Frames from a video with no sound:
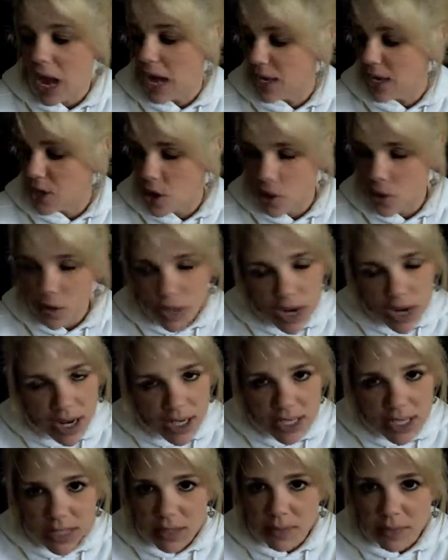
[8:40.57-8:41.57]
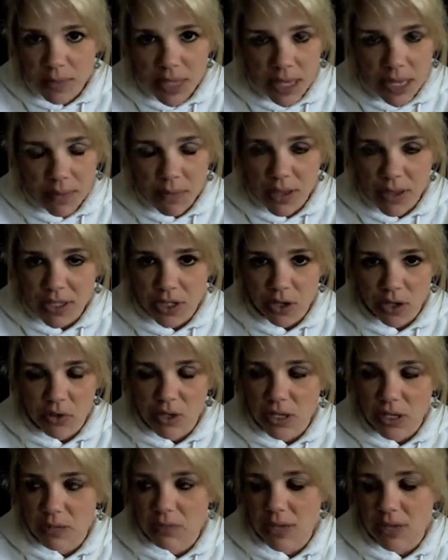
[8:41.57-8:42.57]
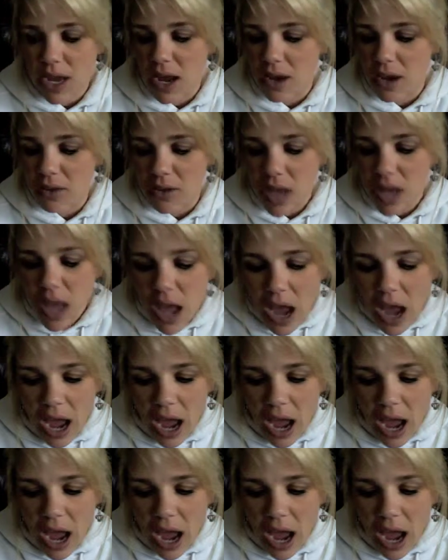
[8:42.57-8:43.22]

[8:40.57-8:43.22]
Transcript: I know that I need to keep my sodium down.